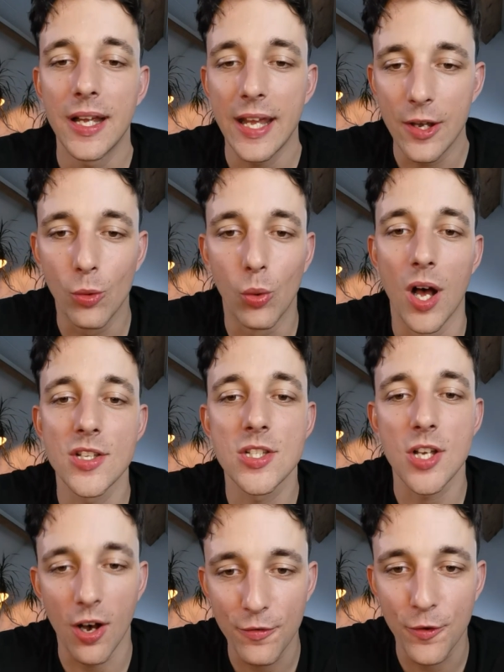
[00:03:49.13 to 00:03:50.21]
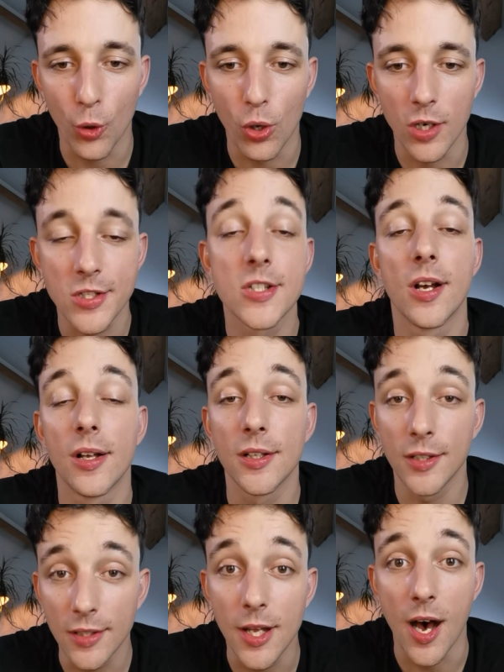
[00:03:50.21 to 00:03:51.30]
It was, of course,
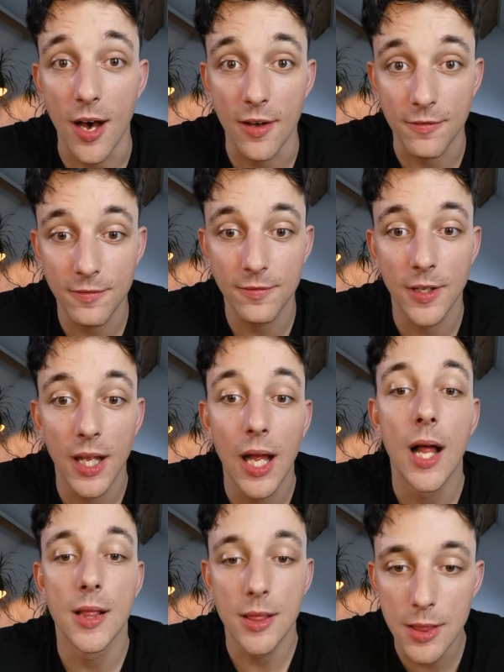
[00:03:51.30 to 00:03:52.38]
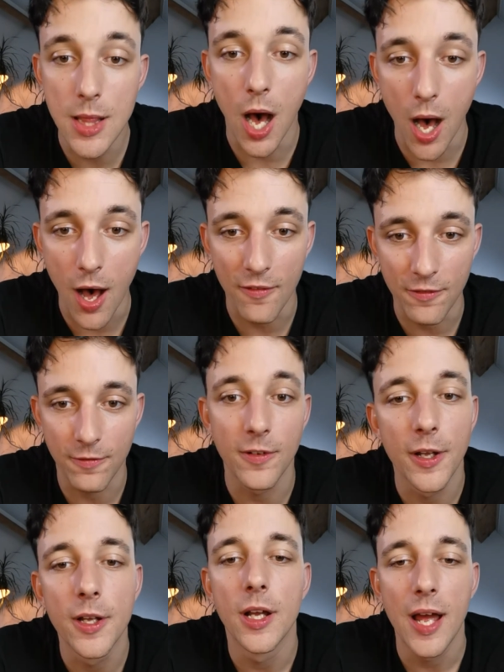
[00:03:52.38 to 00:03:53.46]
love. Love.
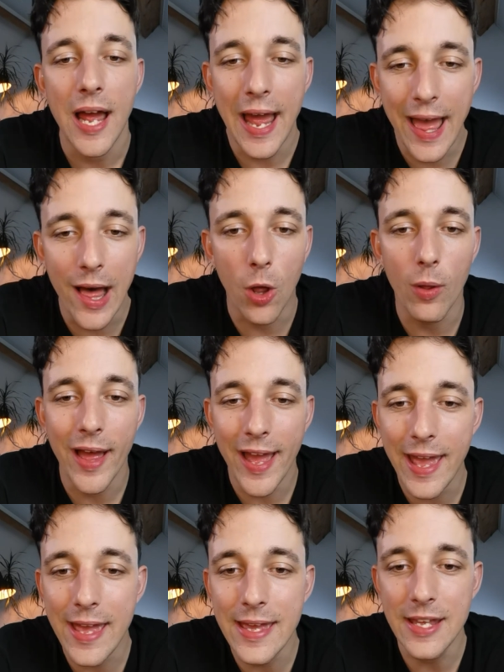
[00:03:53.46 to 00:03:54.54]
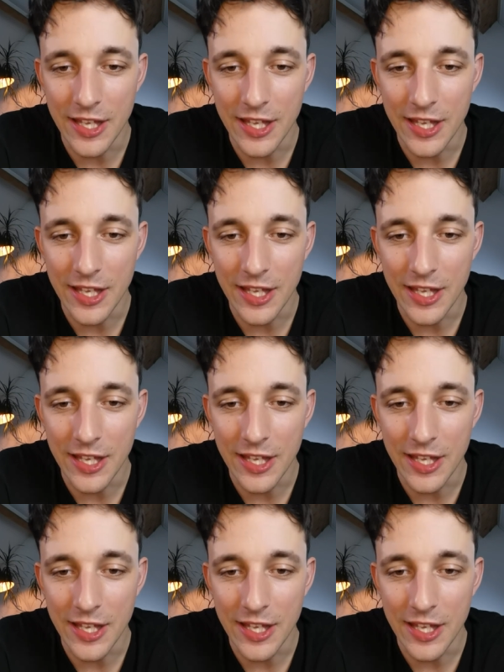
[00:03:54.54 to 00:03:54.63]
L-A-U-G-H.